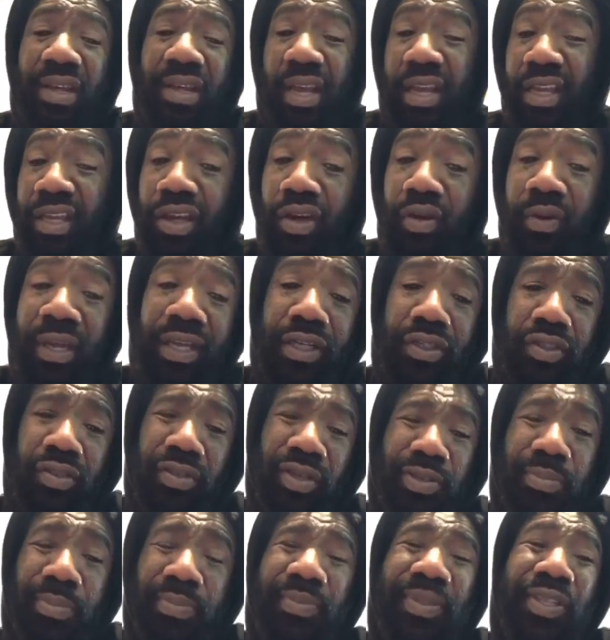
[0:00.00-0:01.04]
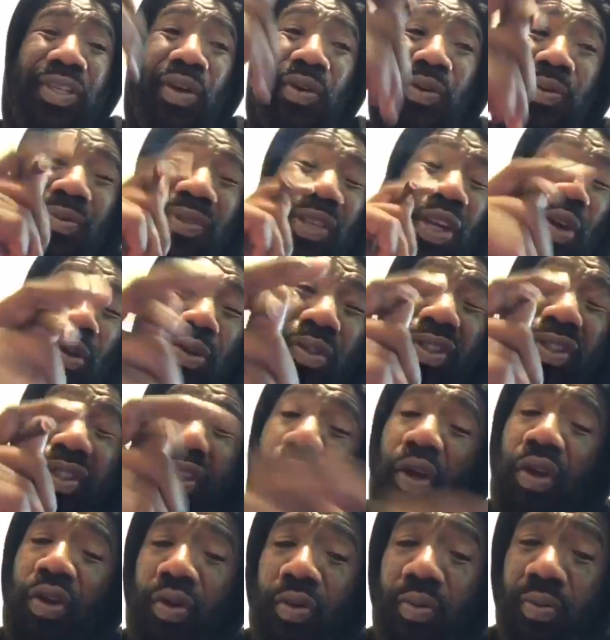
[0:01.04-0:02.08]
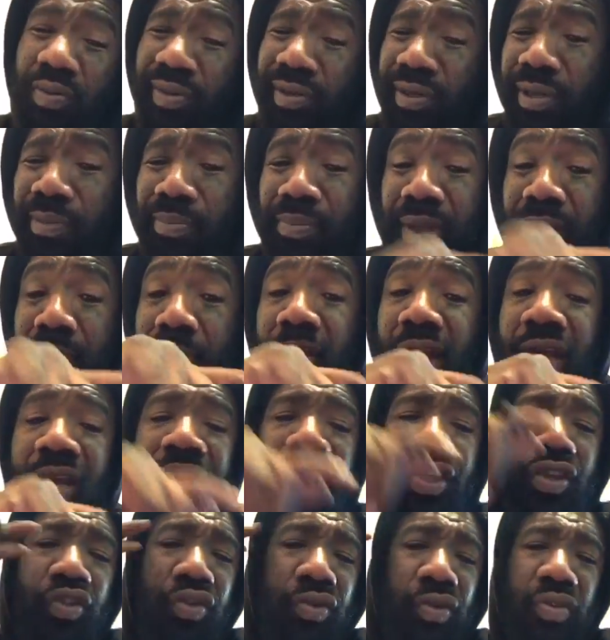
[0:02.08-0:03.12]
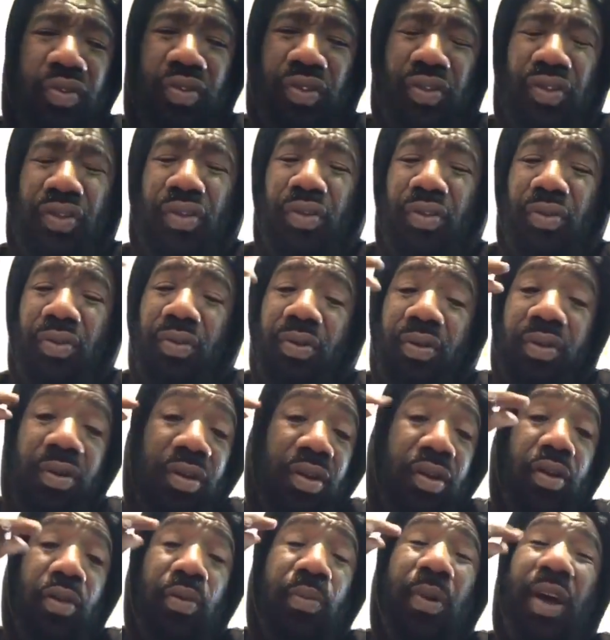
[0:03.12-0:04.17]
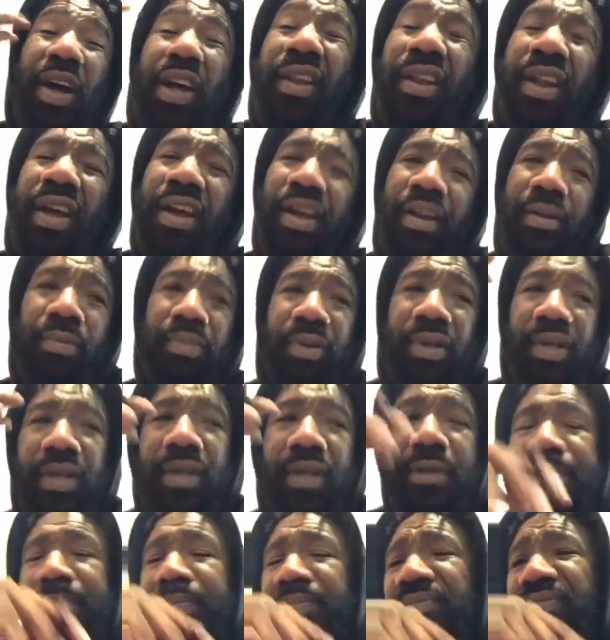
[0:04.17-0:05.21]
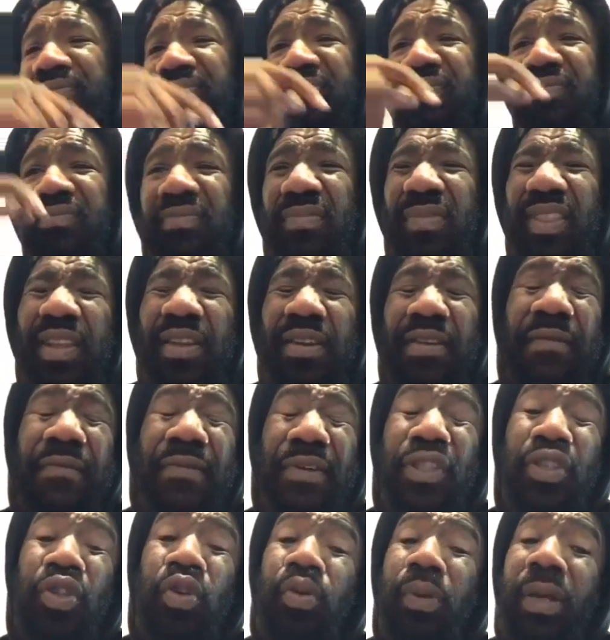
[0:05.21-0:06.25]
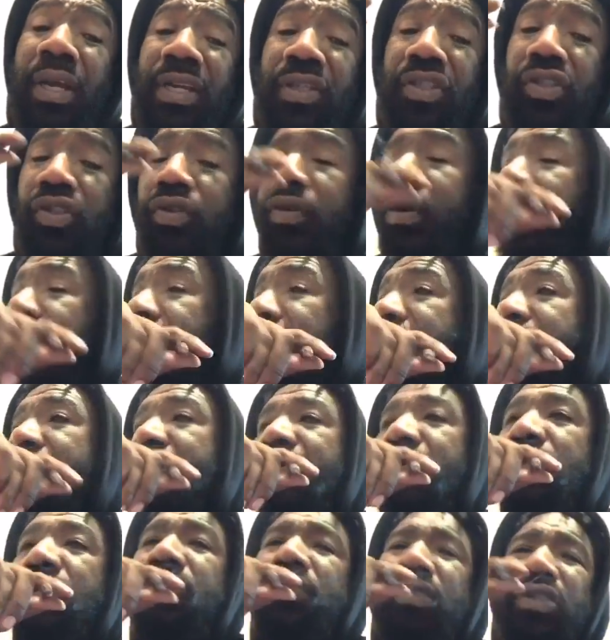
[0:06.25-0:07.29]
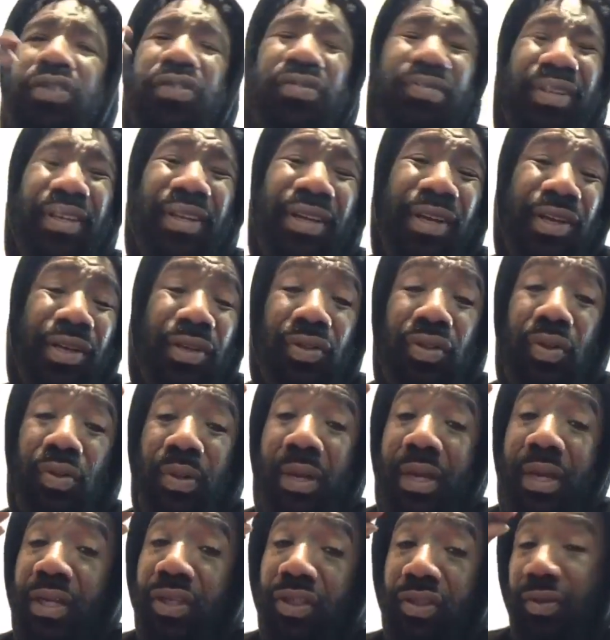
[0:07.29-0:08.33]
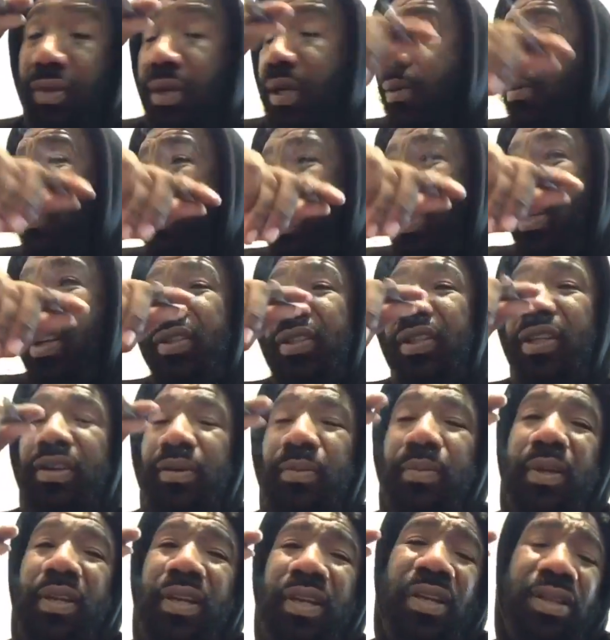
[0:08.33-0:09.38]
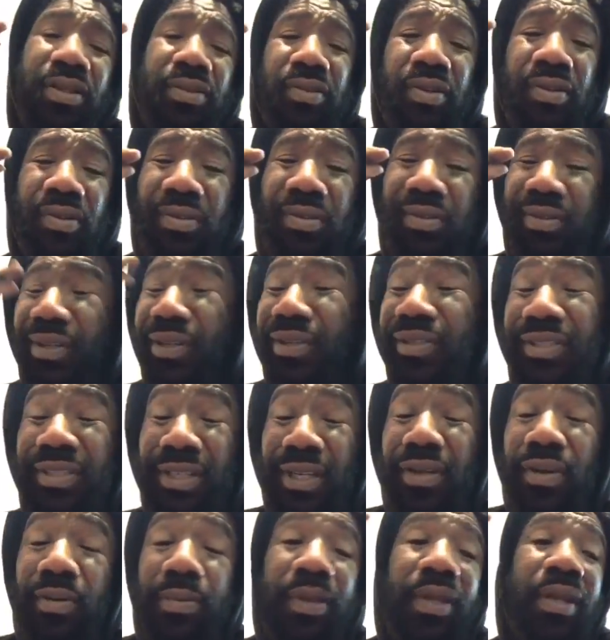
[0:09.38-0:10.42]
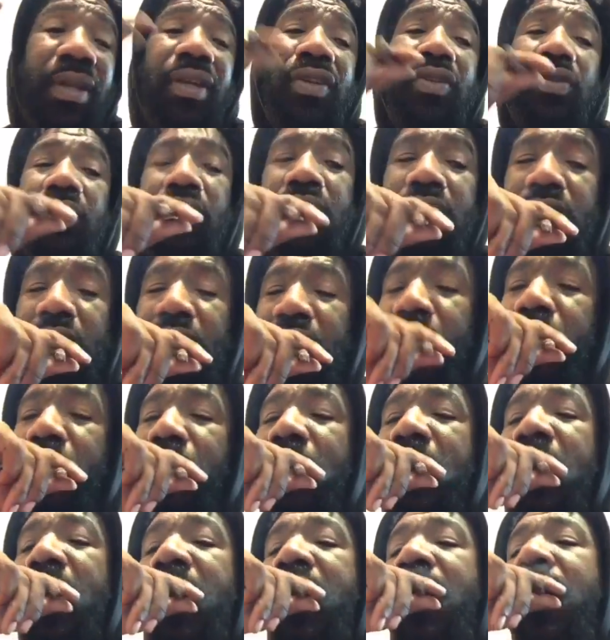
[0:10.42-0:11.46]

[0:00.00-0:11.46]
And your intro. Your song could be my intro song on my live, blood. For 2 days straight. Queen Street. 2 days straight, blood. Your shit gonna be the intro. Your shit gonna be the intro song on my